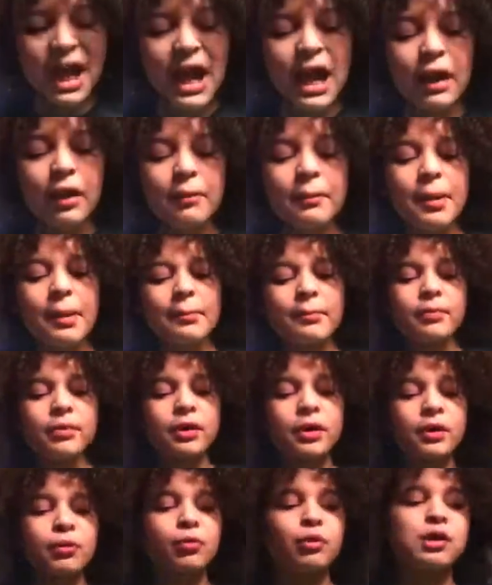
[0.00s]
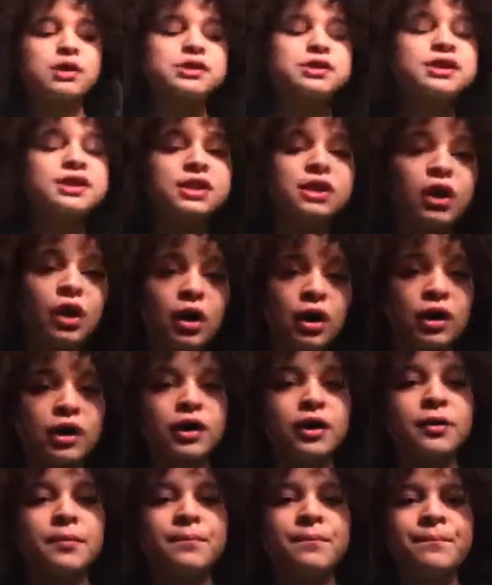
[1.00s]
I remember once in
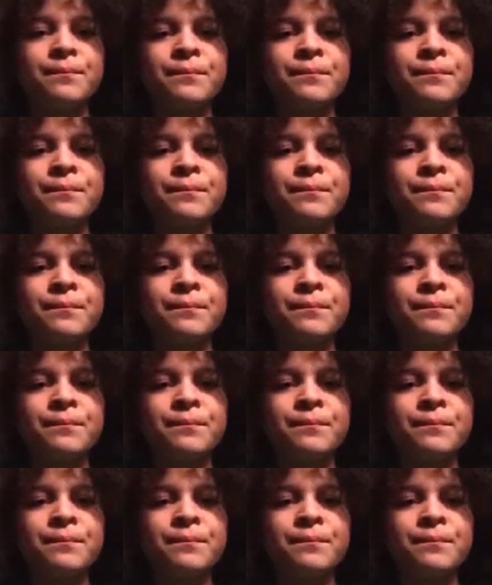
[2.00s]
art,